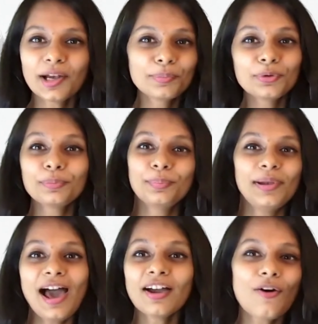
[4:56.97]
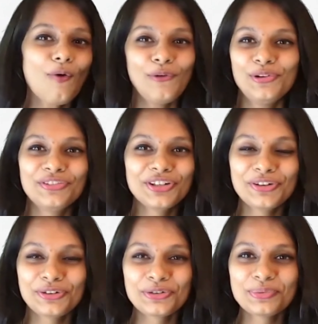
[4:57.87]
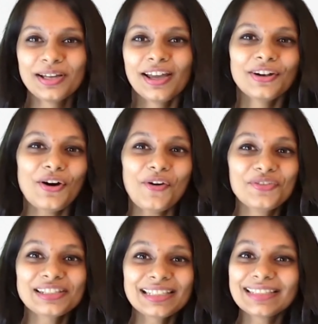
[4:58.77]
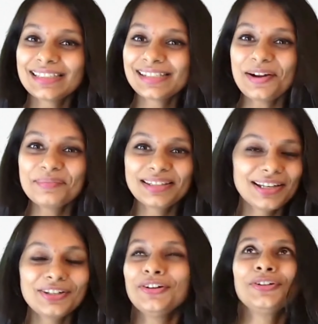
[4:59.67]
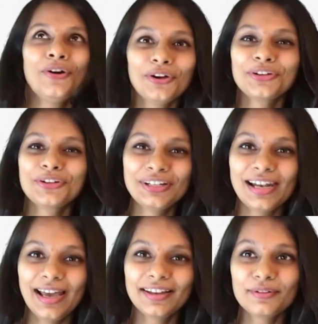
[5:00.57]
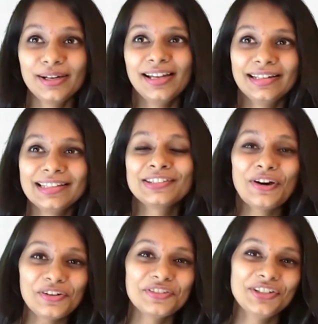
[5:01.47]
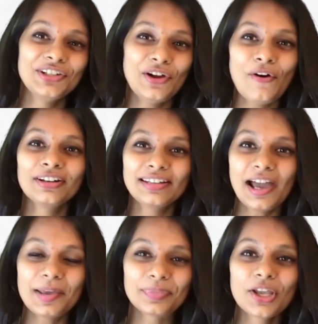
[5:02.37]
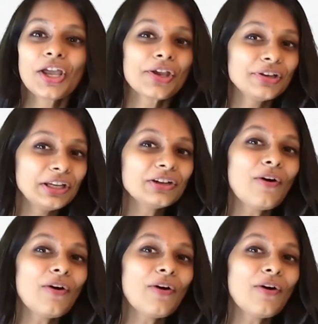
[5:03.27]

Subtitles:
and put black all over your room. Now obviously this is something that you're not to like, well at least not for a long time. you need to